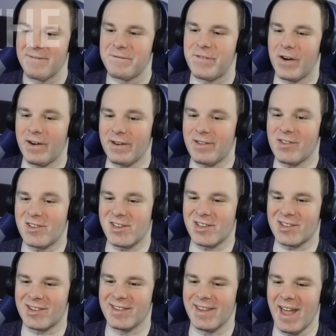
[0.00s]
Verne's
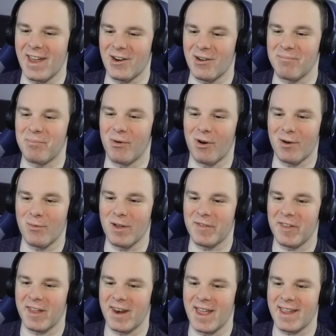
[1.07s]
just not on board
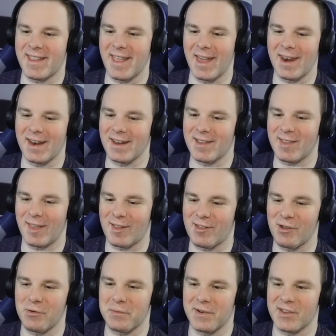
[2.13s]
with it, and I get it. He's like
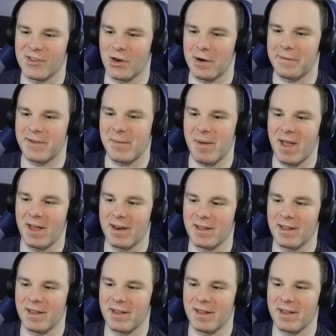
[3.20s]
so reserved about